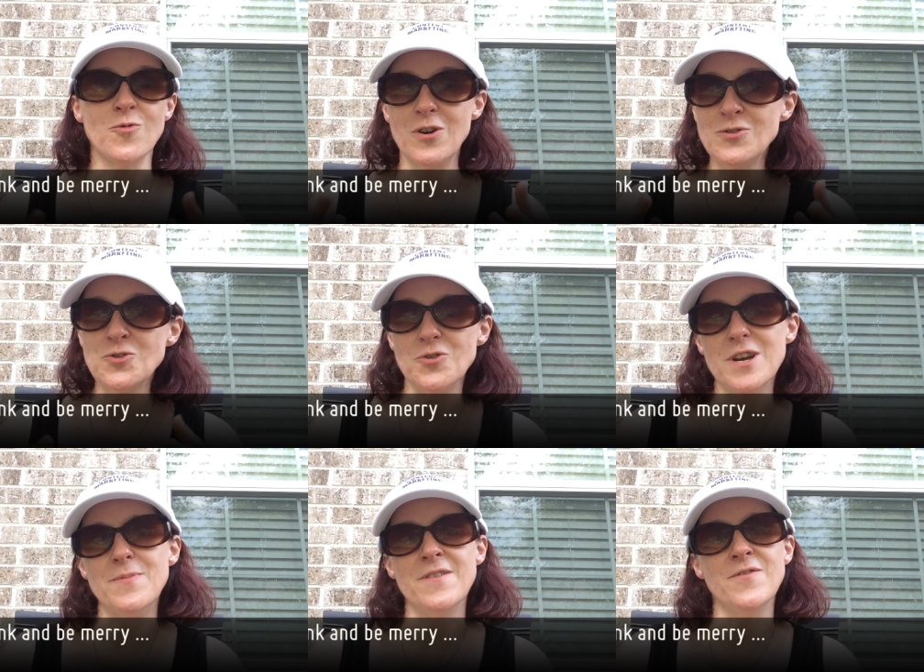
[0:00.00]
road
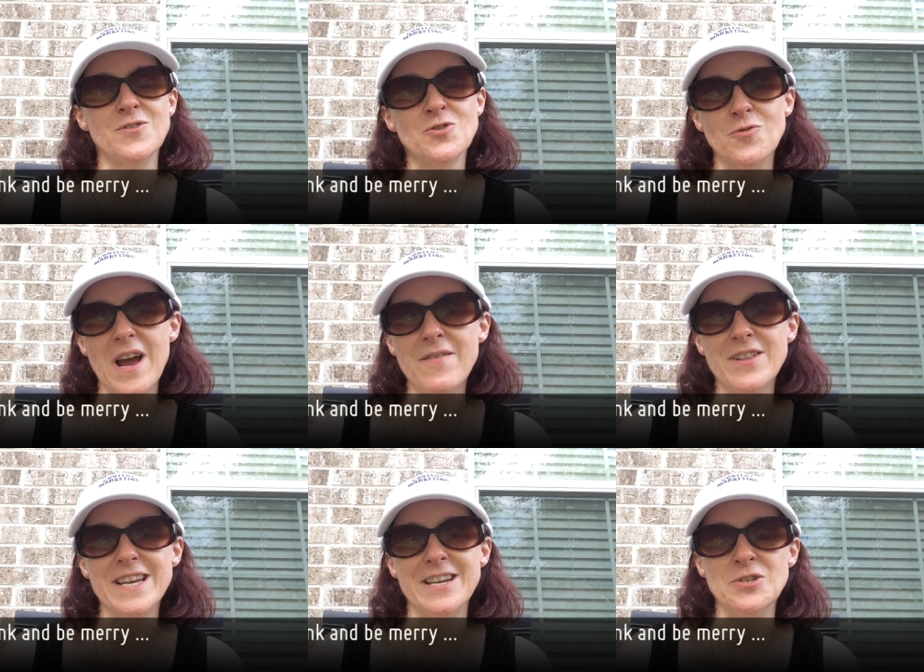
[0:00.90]
trip, if you're
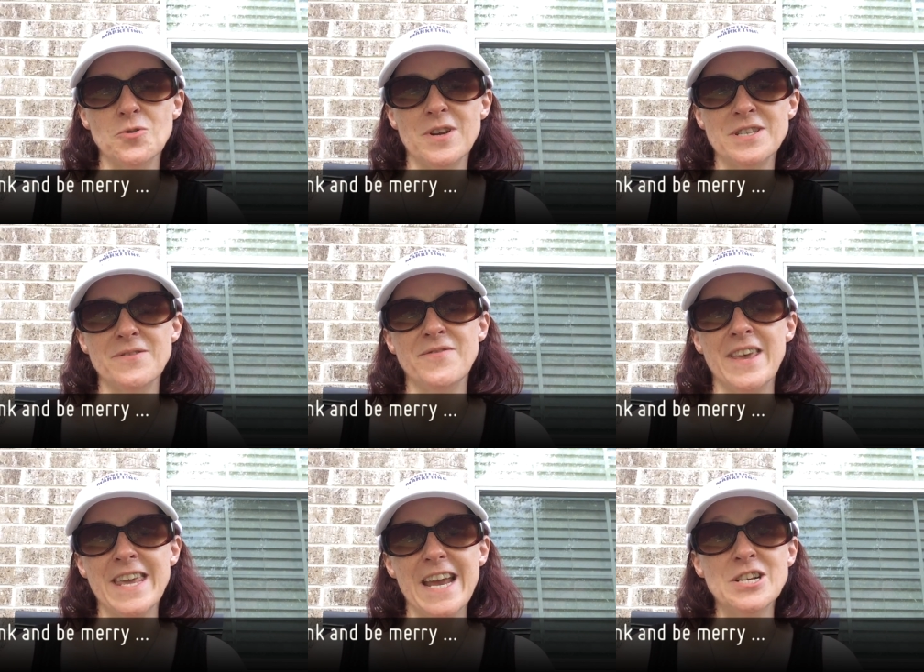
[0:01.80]
traveling, enjoying some
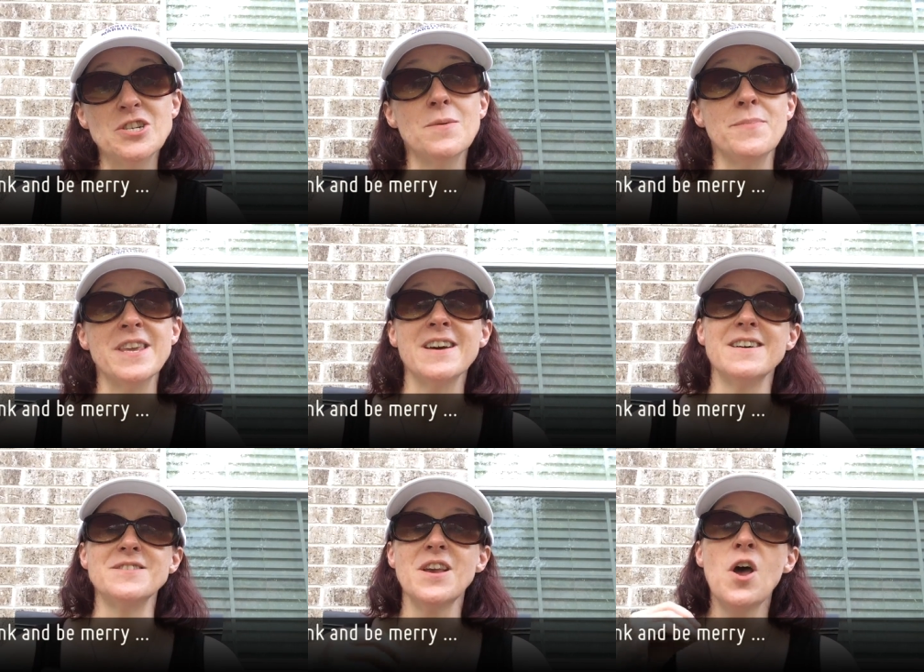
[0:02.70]
vacation,
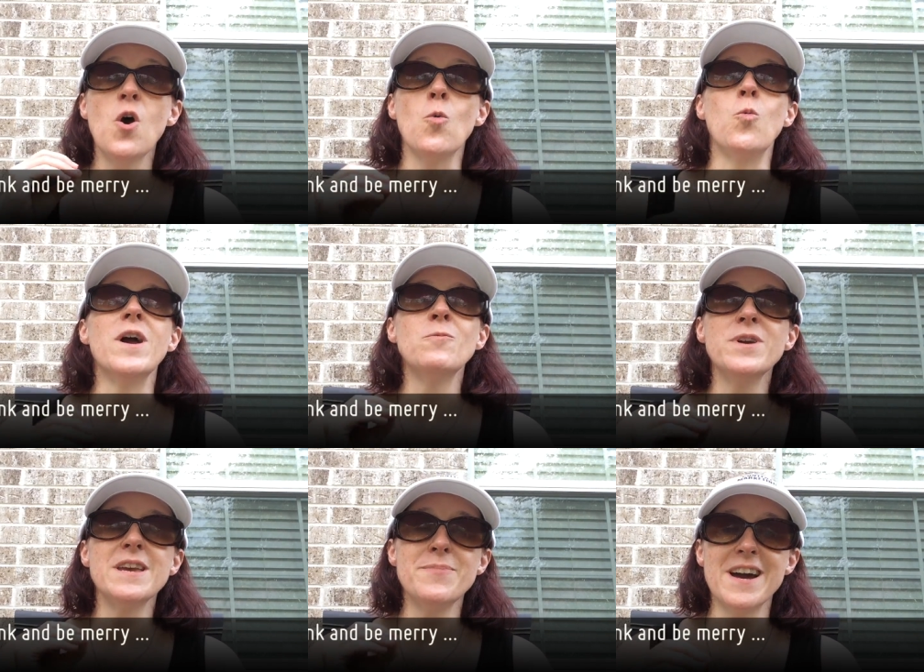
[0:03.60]
because when
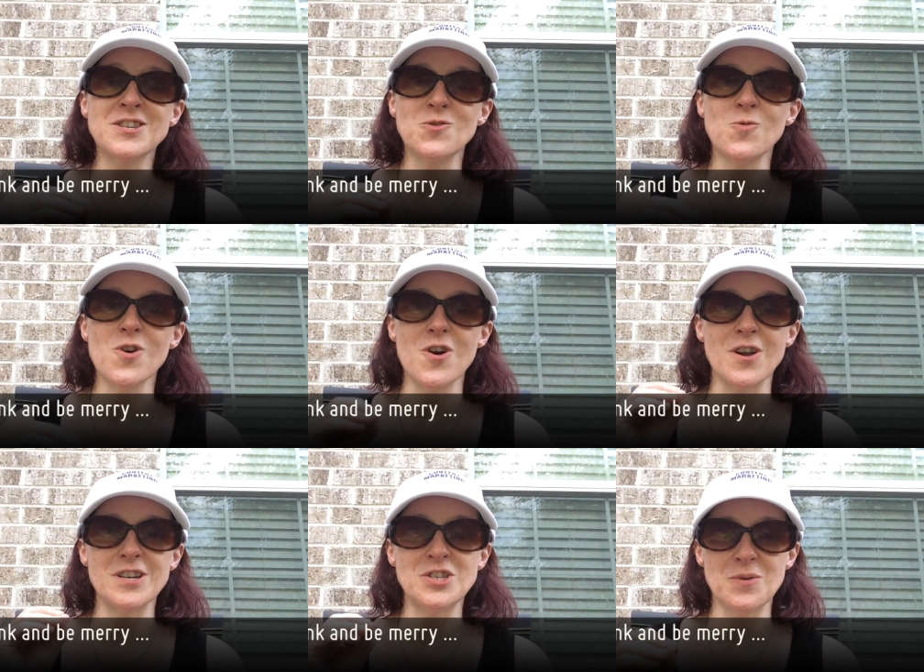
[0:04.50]
we get back to
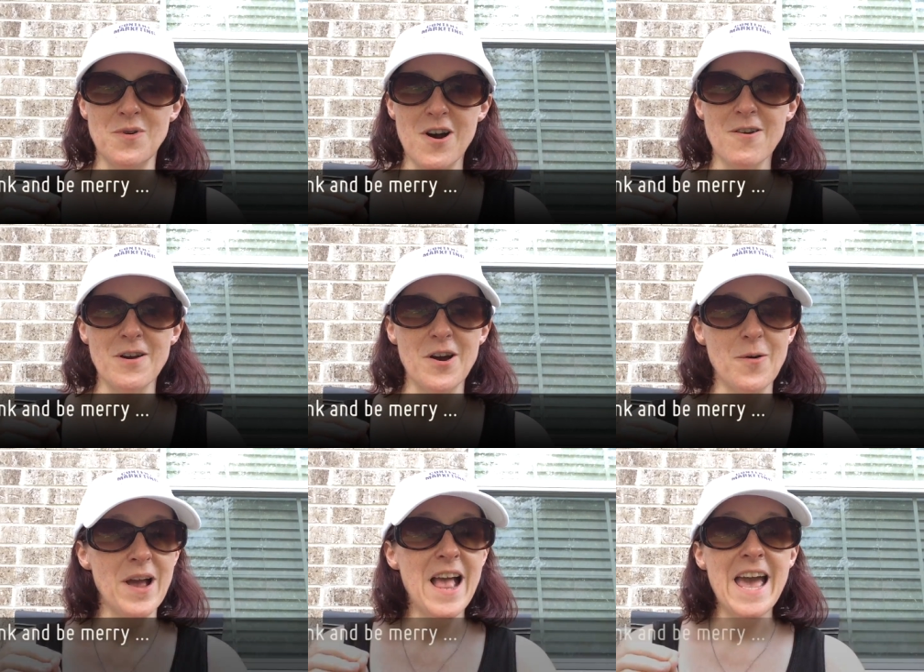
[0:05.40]
work
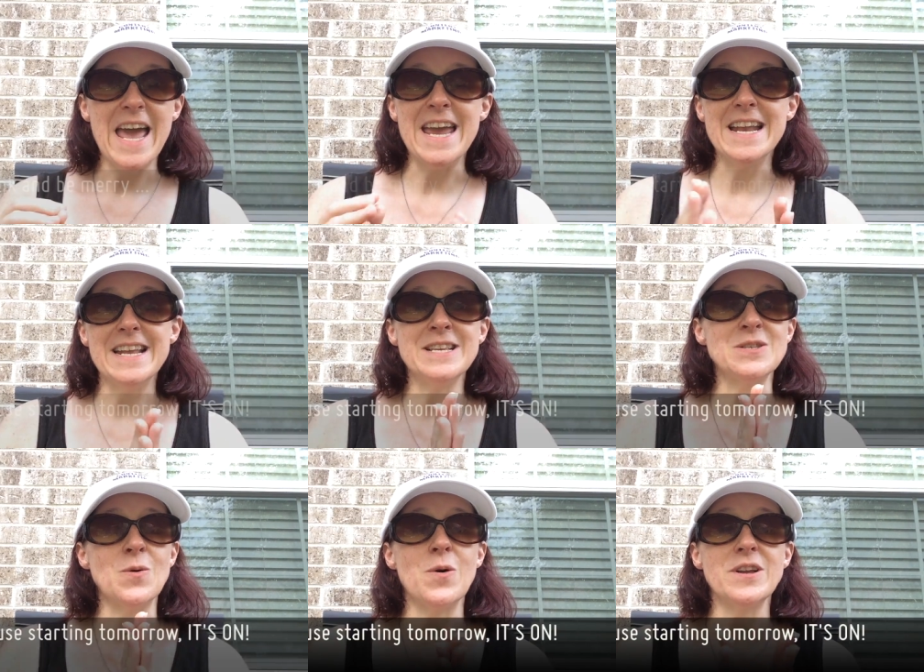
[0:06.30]
tomorrow, it
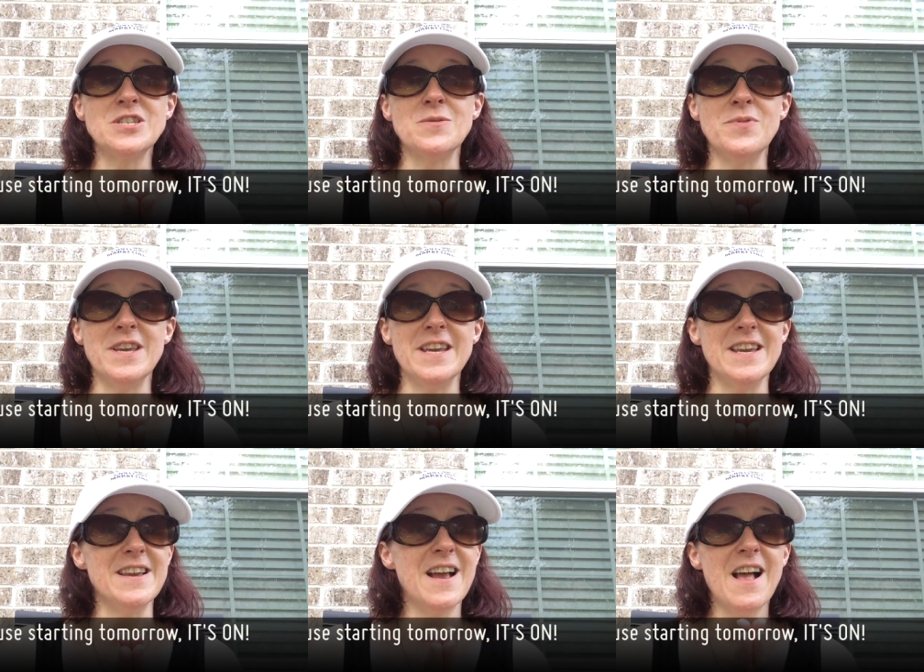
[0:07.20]
is going to
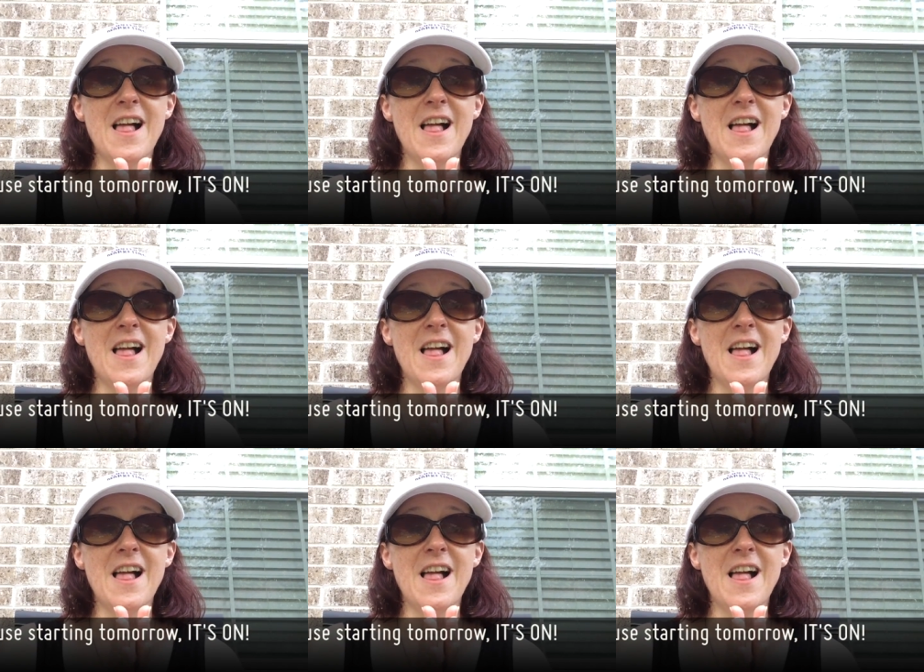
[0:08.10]
be